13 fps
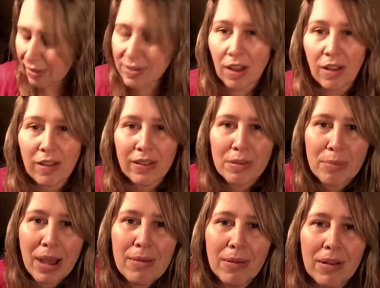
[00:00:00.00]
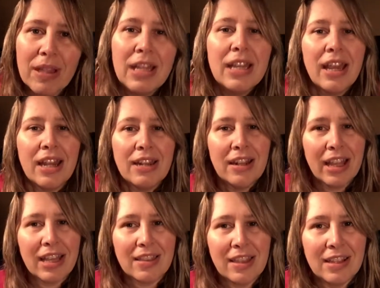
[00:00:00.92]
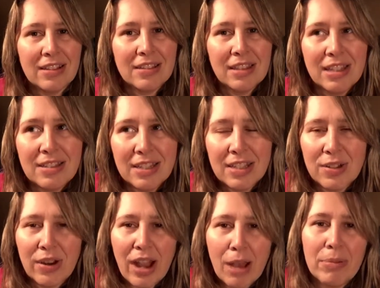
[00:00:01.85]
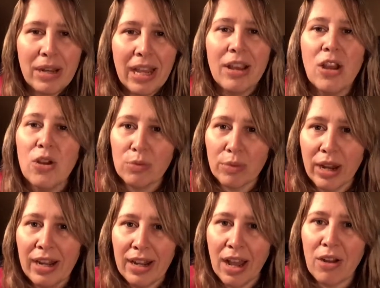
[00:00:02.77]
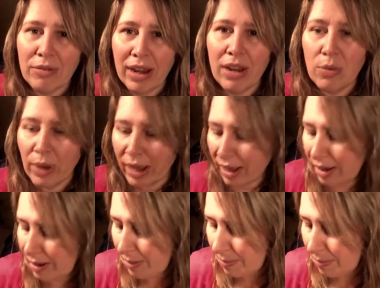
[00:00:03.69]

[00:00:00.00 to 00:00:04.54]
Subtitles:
It's all in the Bible. And like these things are happening right now, right quick.